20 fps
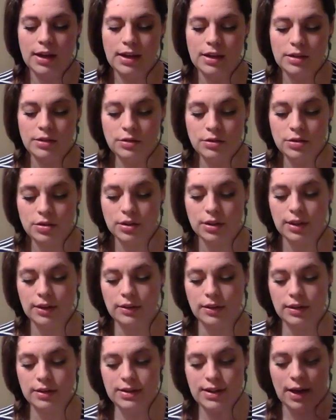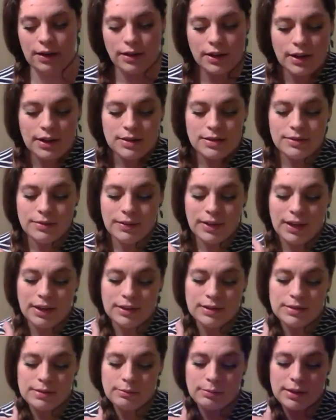He usually looked down at his
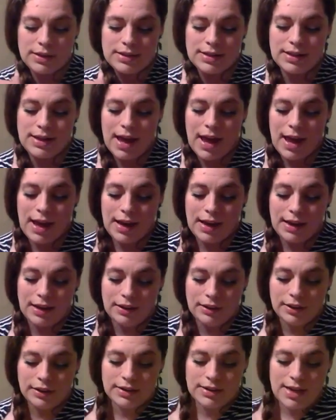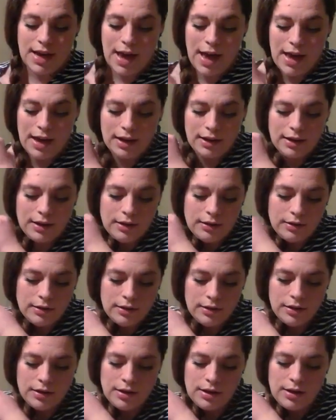feet, but today he looked ahead.
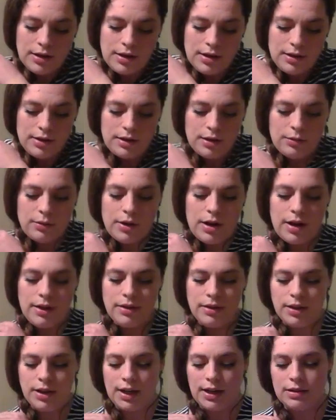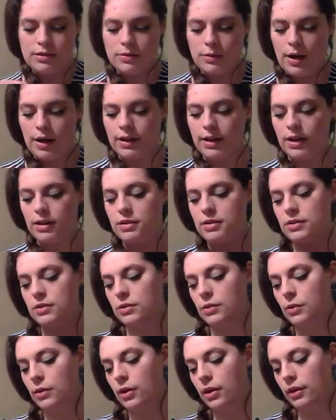There were other kids walking
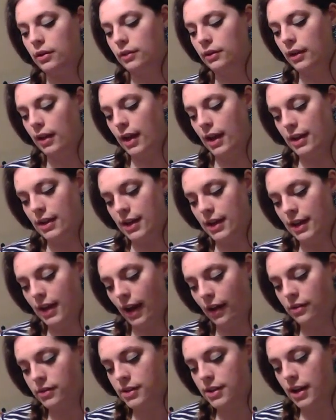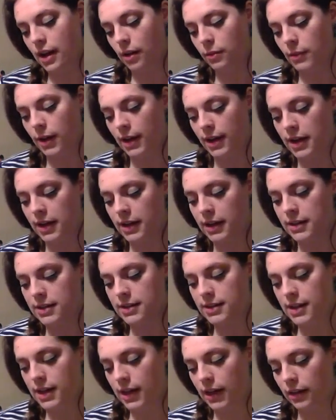to school, and he counted how many he
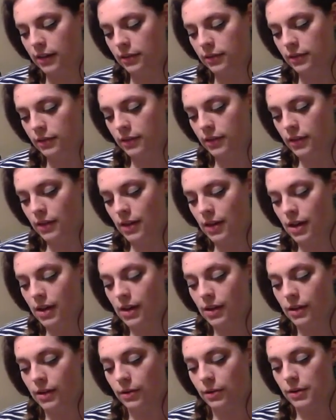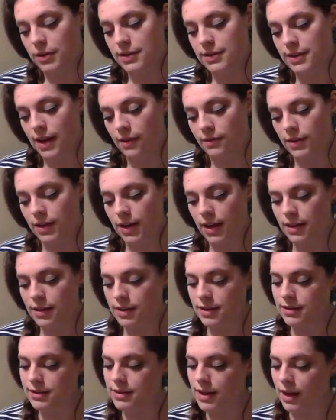could see. There were seven
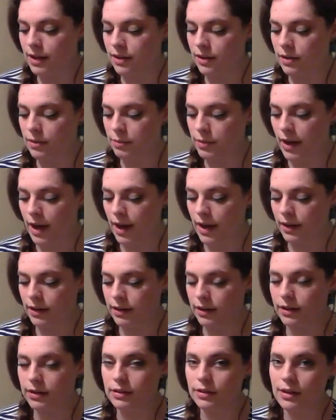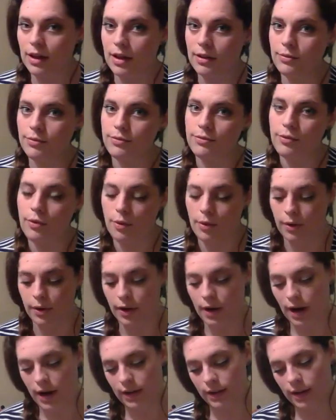on this side of the block and
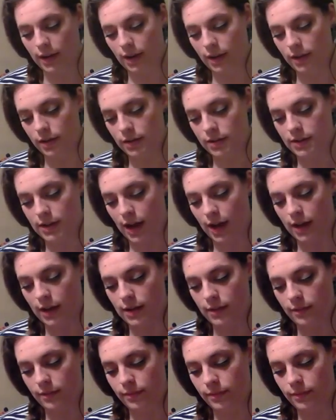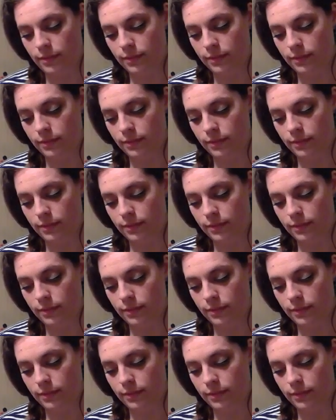four on the other side.